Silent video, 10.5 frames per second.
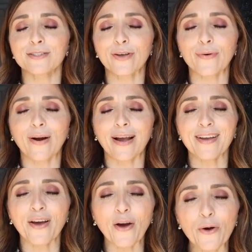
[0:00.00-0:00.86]
So I
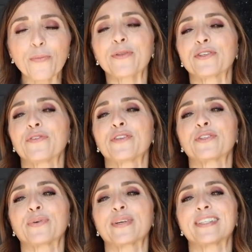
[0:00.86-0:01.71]
hope that you've
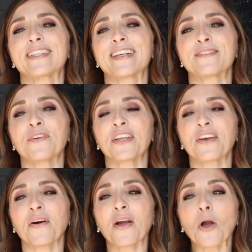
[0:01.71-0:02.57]
enjoyed today's
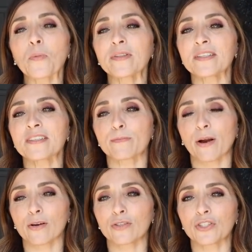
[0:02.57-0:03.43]
video. I hope it's
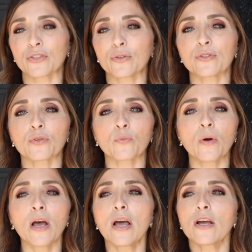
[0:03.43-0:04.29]
inspired you to
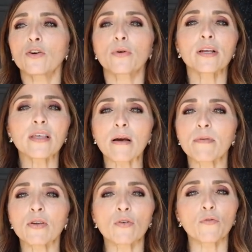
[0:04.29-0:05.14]
create that
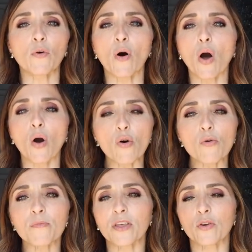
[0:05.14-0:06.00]
beautiful
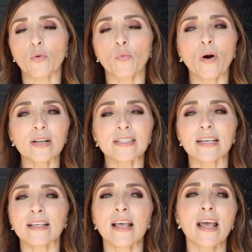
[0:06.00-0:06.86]
home that you're
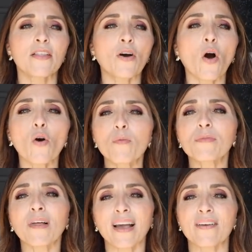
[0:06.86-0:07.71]
wanting, the
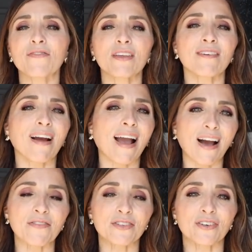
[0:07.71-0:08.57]
home life that you're
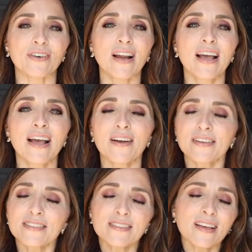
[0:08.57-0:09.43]
after.
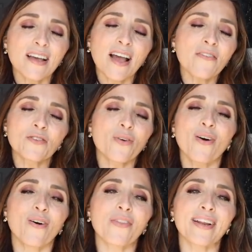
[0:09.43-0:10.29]
Because after
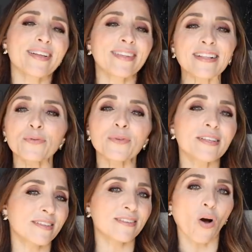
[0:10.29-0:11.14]
all, that, that's what
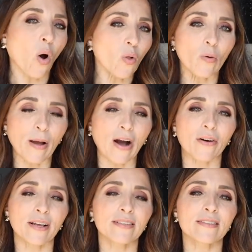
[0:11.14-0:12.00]
this is all
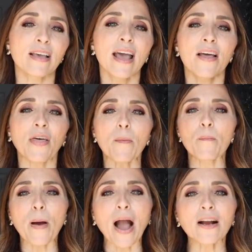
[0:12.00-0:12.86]
about, is
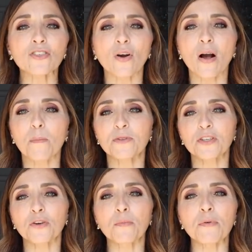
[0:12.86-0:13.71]
that backdrop
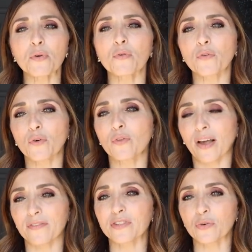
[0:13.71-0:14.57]
to your beautiful
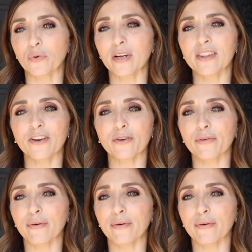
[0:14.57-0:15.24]
life story that you're